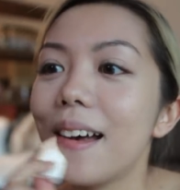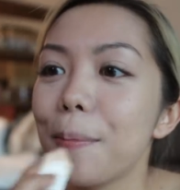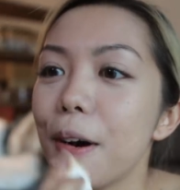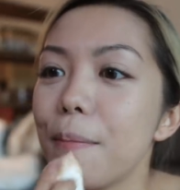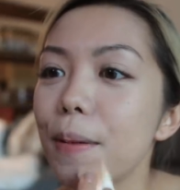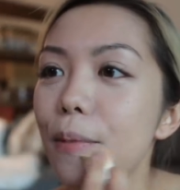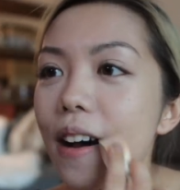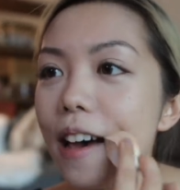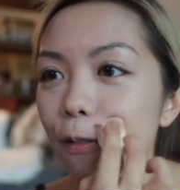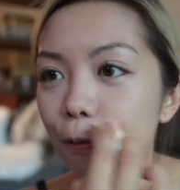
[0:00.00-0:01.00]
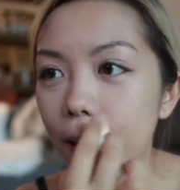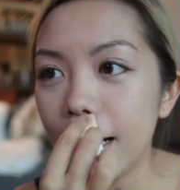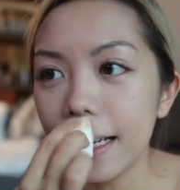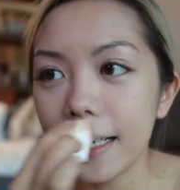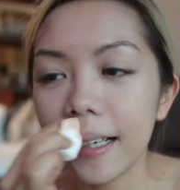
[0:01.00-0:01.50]
and put a bit more
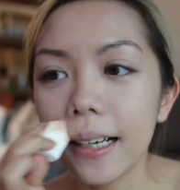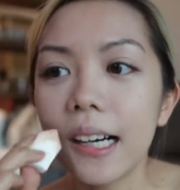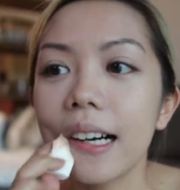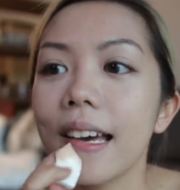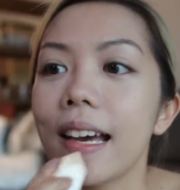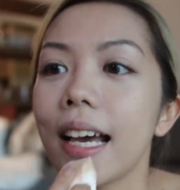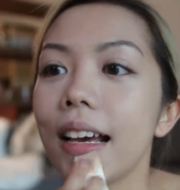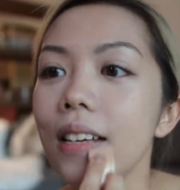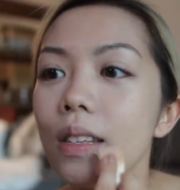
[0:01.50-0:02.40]
effort. Okay,